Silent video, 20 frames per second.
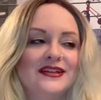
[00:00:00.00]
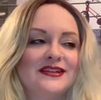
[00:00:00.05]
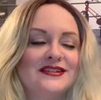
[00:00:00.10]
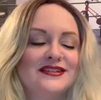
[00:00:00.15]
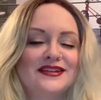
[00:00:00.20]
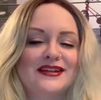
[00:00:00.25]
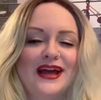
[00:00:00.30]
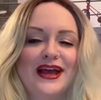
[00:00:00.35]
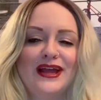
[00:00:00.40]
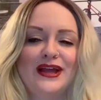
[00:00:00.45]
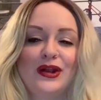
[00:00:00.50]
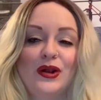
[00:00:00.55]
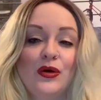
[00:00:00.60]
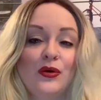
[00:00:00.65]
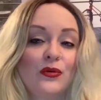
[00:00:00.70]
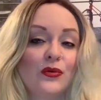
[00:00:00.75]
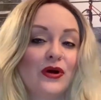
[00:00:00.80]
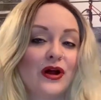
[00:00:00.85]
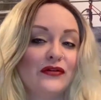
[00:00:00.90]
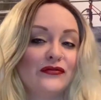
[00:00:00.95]
Tonight,
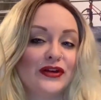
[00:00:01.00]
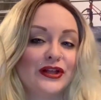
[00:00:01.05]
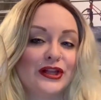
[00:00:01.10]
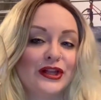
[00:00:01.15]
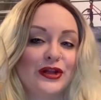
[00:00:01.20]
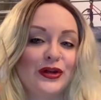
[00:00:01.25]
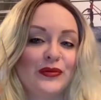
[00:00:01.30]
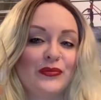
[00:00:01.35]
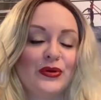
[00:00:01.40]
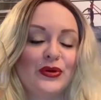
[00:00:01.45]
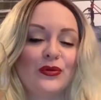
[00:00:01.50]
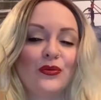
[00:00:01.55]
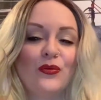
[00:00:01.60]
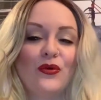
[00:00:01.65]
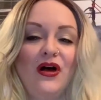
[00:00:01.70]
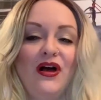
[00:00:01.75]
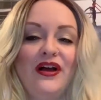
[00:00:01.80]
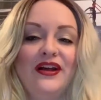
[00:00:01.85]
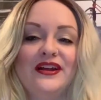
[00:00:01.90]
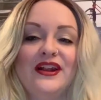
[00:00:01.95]
we're having a little bit of
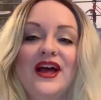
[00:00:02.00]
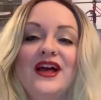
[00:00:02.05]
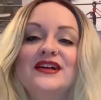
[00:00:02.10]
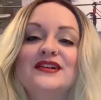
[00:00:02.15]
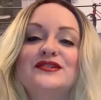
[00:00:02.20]
wine,